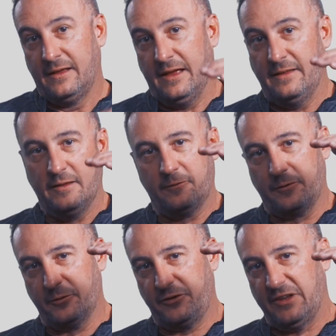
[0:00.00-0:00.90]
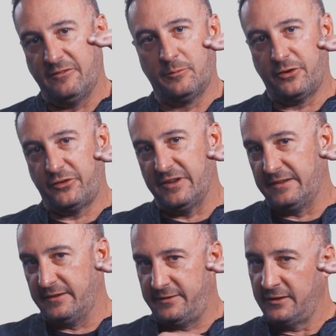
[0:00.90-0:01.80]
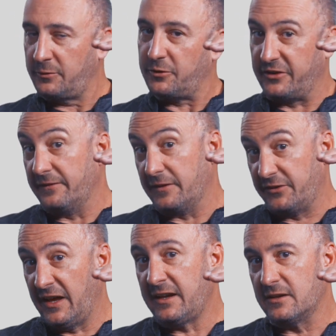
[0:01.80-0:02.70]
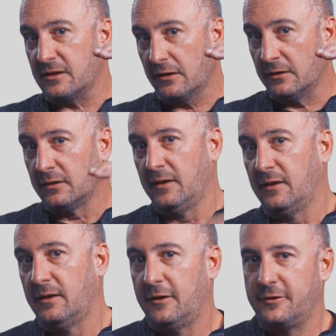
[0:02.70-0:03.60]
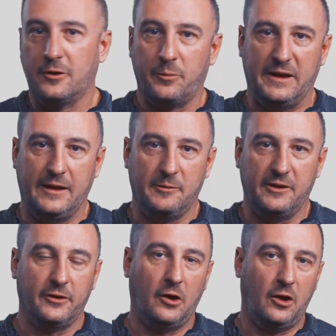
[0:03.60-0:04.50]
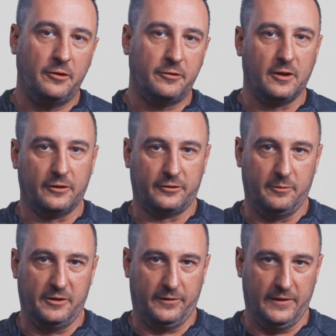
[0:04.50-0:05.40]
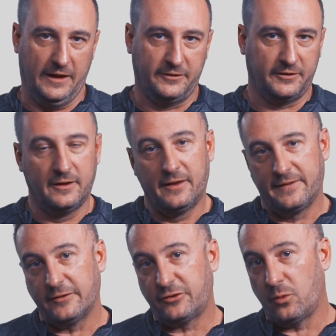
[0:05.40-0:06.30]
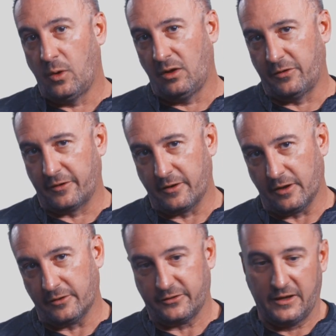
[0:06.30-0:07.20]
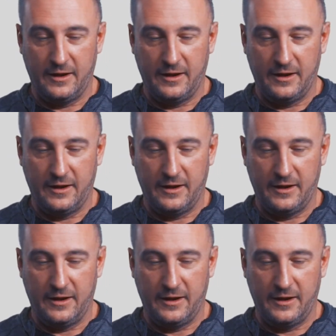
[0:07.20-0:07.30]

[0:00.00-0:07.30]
And then from 7% to 6%, the second year, your payment is $100 a month less. That's $1,200.